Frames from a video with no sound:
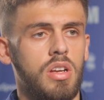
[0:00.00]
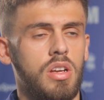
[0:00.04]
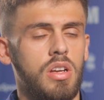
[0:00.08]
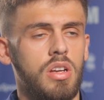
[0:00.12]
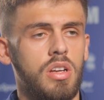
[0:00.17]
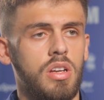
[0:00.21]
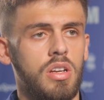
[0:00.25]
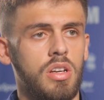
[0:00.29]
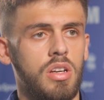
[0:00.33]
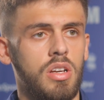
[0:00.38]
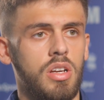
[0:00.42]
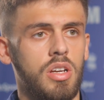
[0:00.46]

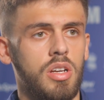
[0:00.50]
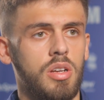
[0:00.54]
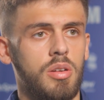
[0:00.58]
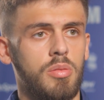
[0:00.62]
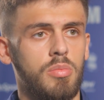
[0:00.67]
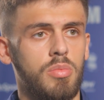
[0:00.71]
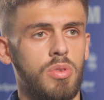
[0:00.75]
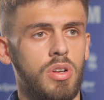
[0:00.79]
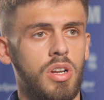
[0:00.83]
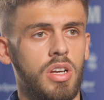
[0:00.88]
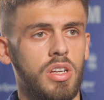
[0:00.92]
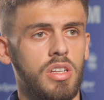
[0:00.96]

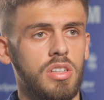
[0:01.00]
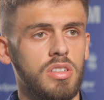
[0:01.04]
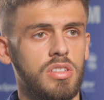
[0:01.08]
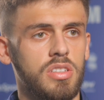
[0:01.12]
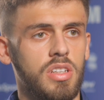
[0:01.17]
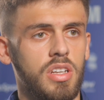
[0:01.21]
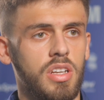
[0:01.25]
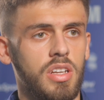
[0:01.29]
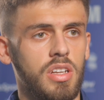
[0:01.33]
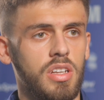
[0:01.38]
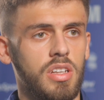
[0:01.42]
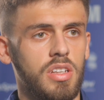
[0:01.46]
But like you
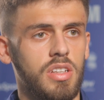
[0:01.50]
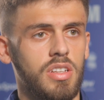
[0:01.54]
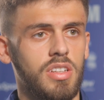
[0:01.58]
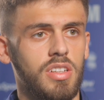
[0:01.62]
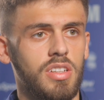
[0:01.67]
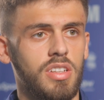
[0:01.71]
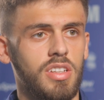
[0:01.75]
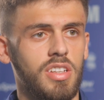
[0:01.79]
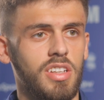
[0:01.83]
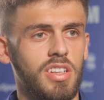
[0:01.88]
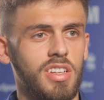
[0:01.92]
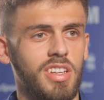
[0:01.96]
say,
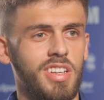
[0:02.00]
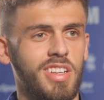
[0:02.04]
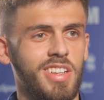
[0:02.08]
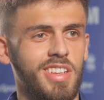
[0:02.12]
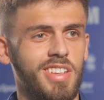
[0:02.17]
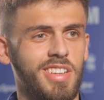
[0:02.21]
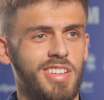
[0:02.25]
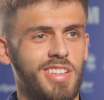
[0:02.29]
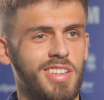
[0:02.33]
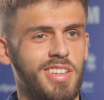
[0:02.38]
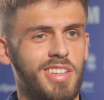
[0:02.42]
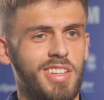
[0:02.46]

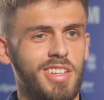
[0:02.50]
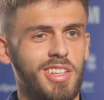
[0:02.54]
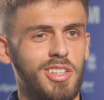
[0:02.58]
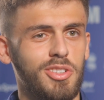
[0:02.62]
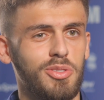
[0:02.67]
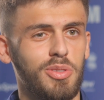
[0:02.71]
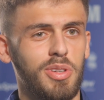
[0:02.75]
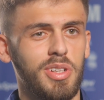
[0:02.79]
it's